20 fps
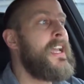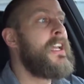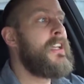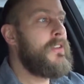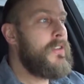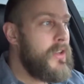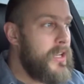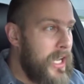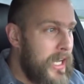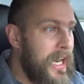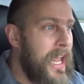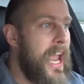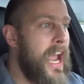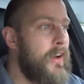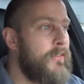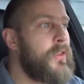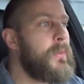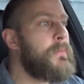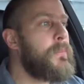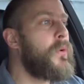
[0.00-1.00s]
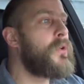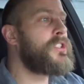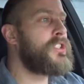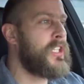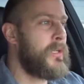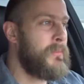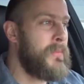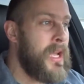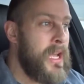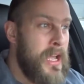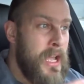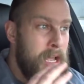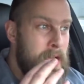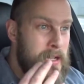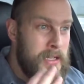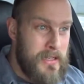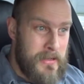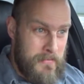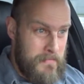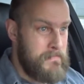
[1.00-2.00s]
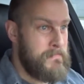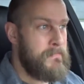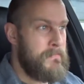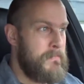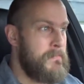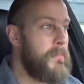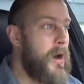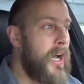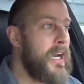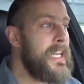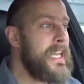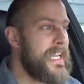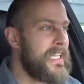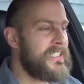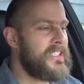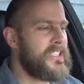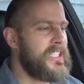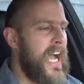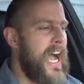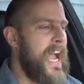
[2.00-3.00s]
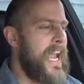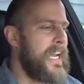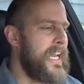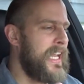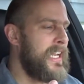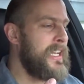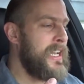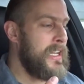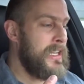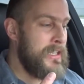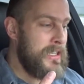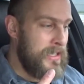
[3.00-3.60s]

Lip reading: you're gonna have to put some money aside. And